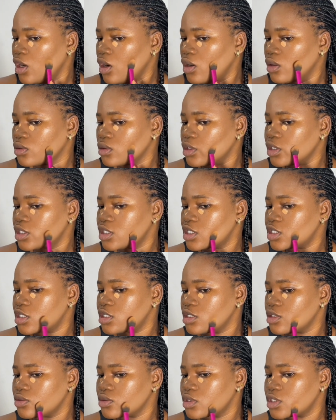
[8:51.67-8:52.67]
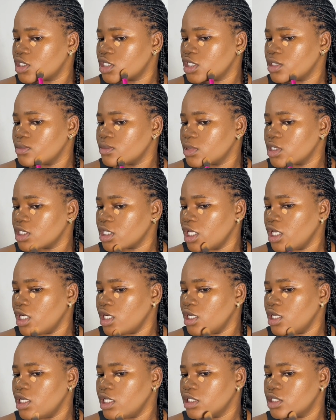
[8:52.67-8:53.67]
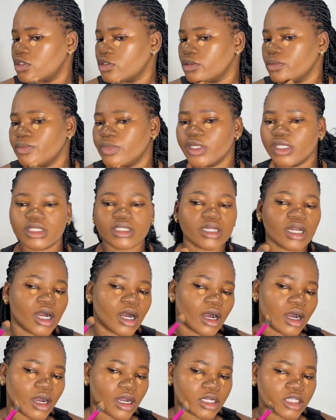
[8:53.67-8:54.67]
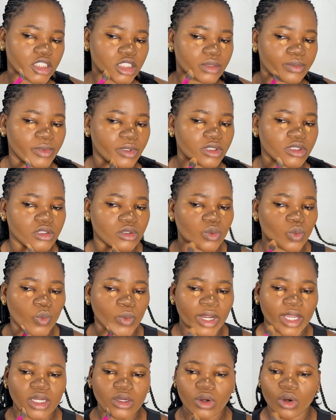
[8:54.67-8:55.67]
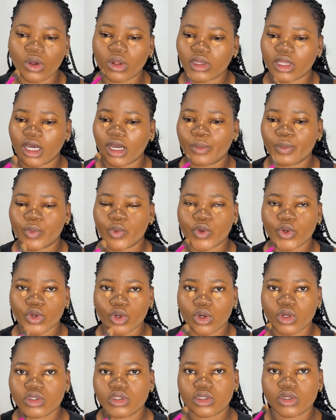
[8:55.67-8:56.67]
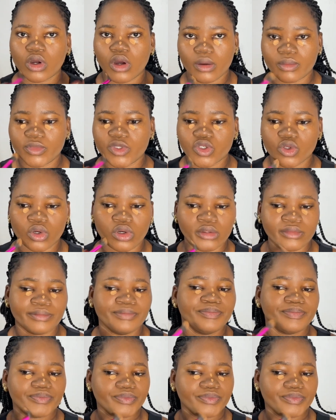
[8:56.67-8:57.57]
although it still seems a little bit harsh, but when other products comes on,